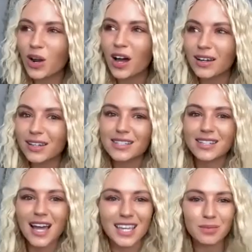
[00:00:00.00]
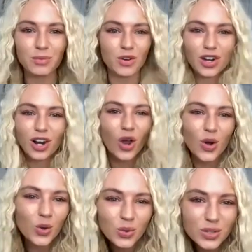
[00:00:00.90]
like saggy mug
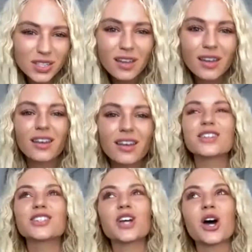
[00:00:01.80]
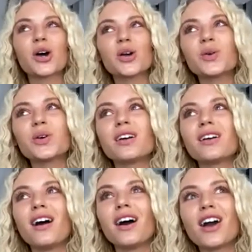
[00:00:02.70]
clothes. So
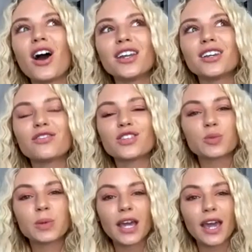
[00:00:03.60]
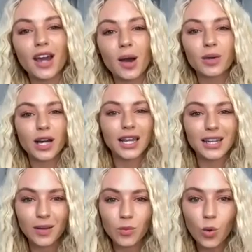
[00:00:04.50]
I kind of just been getting up,
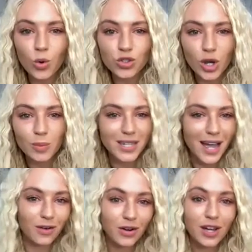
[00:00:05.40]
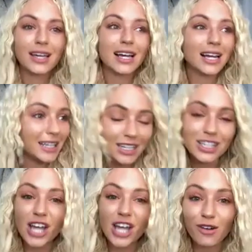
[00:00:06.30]
cleaning wardrobes out, cleaning
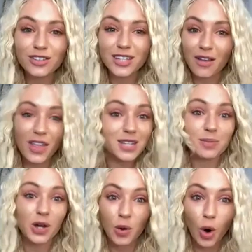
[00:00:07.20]
shelves out. That's my new